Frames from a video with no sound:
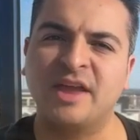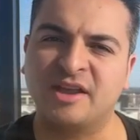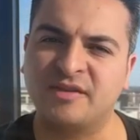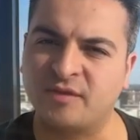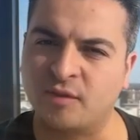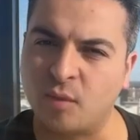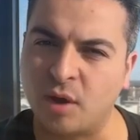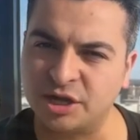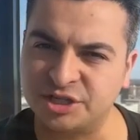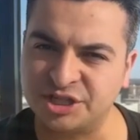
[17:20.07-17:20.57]
Thanks
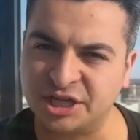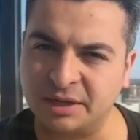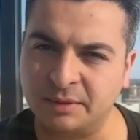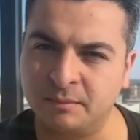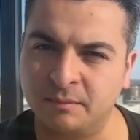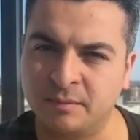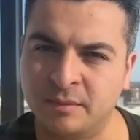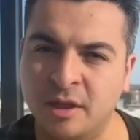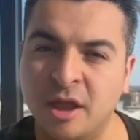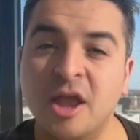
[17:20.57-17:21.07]
for watching.
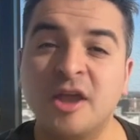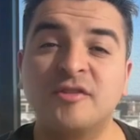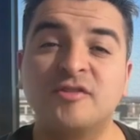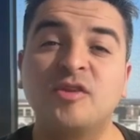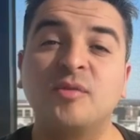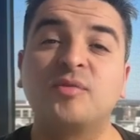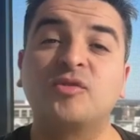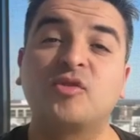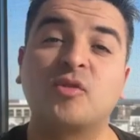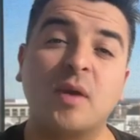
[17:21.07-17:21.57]

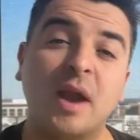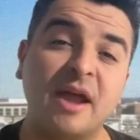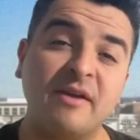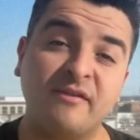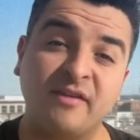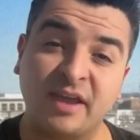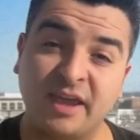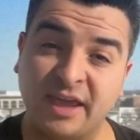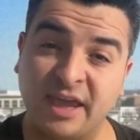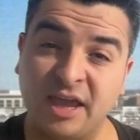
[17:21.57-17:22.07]

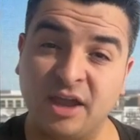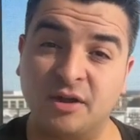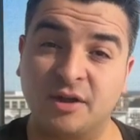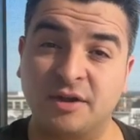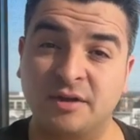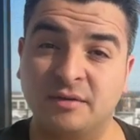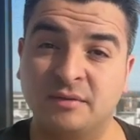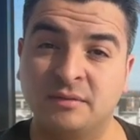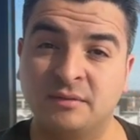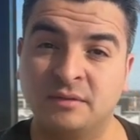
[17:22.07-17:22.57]
Subscribe
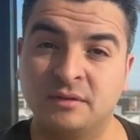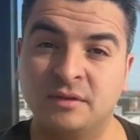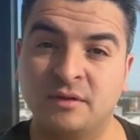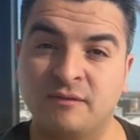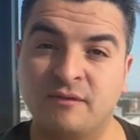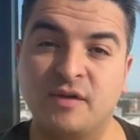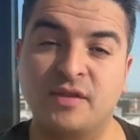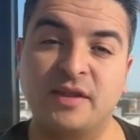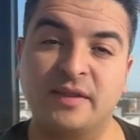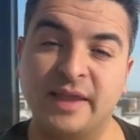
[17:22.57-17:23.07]
here
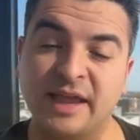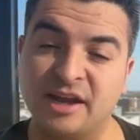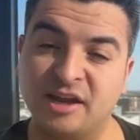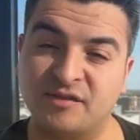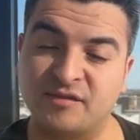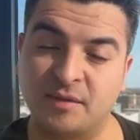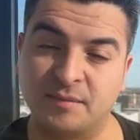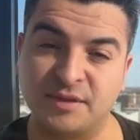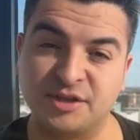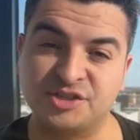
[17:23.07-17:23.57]
for the
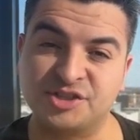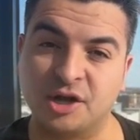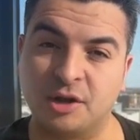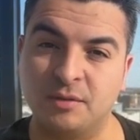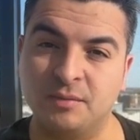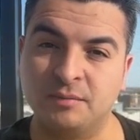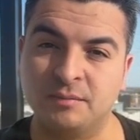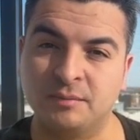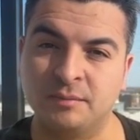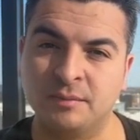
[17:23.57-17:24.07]
latest from the
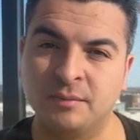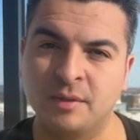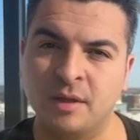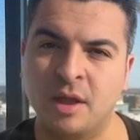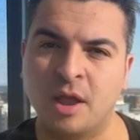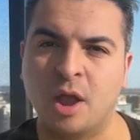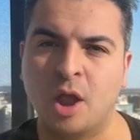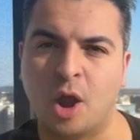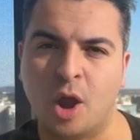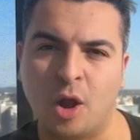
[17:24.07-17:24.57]
show.
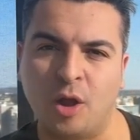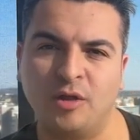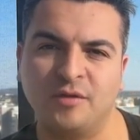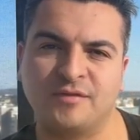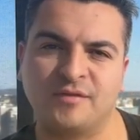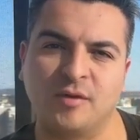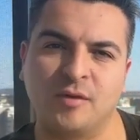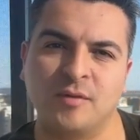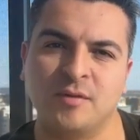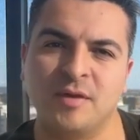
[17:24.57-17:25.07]

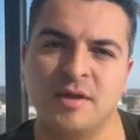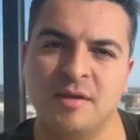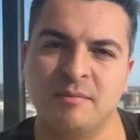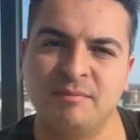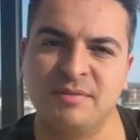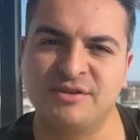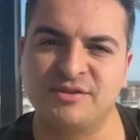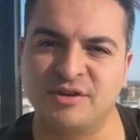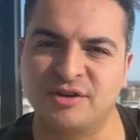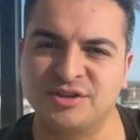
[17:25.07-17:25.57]
Also,
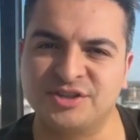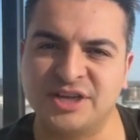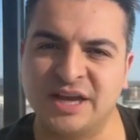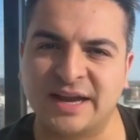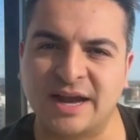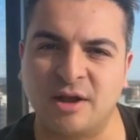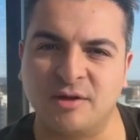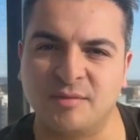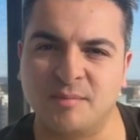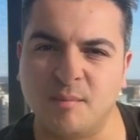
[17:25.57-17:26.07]
be sure to
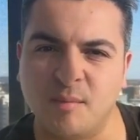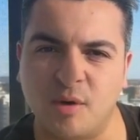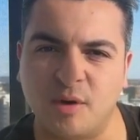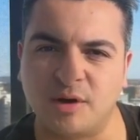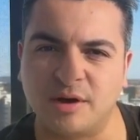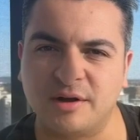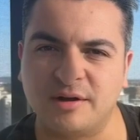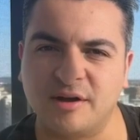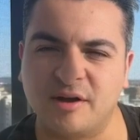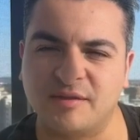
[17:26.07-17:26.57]
check out
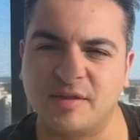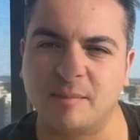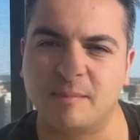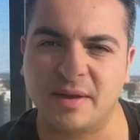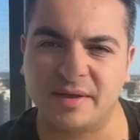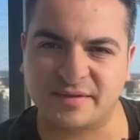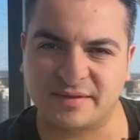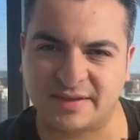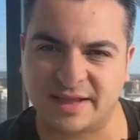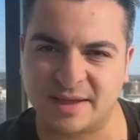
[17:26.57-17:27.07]
more of the
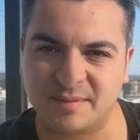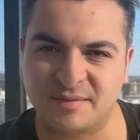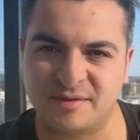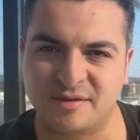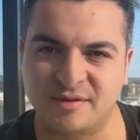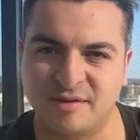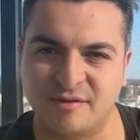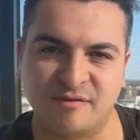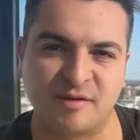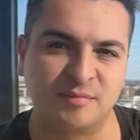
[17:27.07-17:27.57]
best
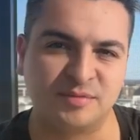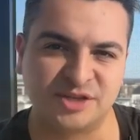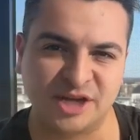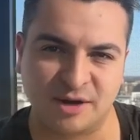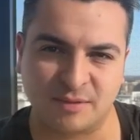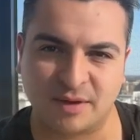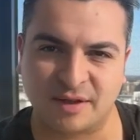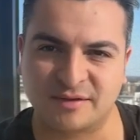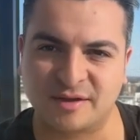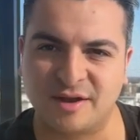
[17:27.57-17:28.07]
clips from
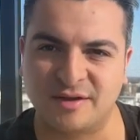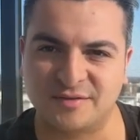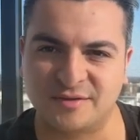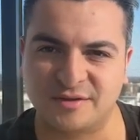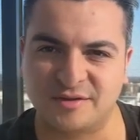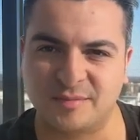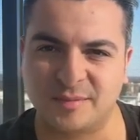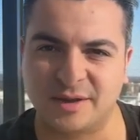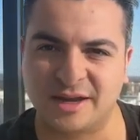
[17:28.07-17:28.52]
Jrod Concert